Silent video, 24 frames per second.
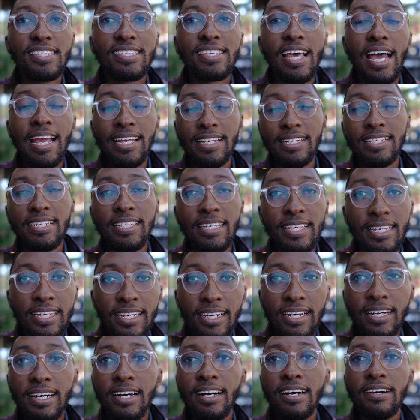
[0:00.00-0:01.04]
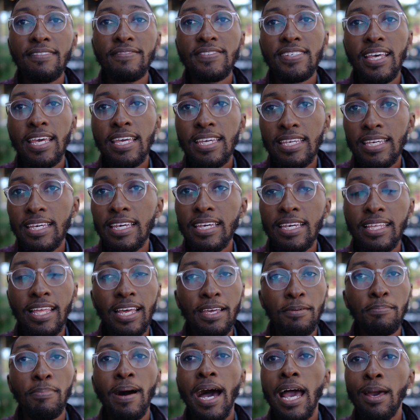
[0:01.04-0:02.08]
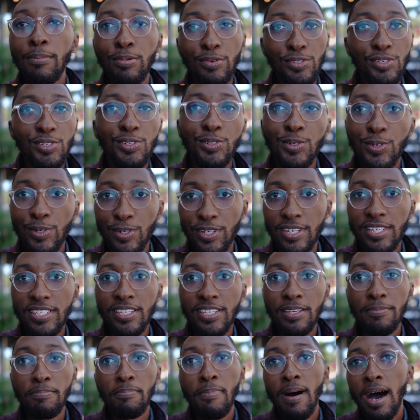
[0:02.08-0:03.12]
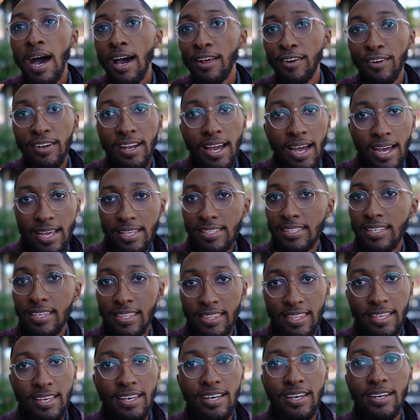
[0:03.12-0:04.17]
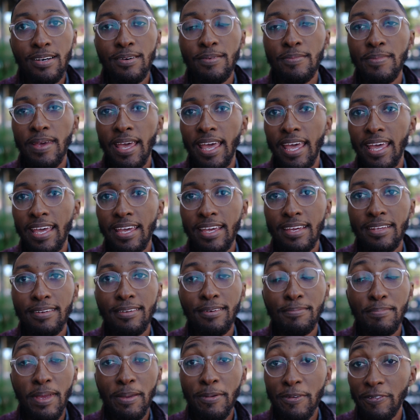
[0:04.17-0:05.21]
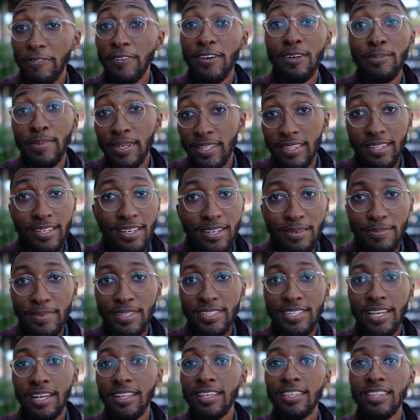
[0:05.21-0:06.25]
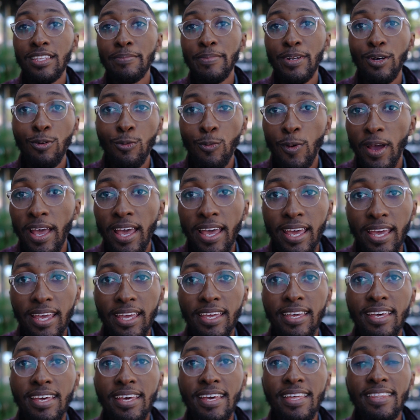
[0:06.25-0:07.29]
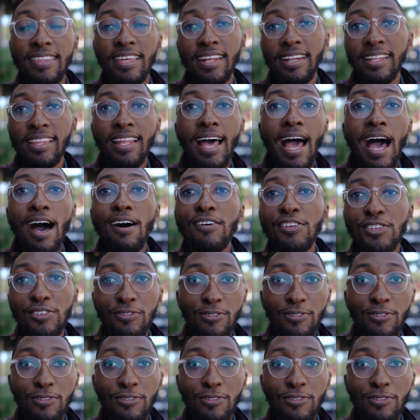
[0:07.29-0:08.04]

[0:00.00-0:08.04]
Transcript: idea of taking like Bible stories and modernizing them and maybe filming them and telling them in a way that allows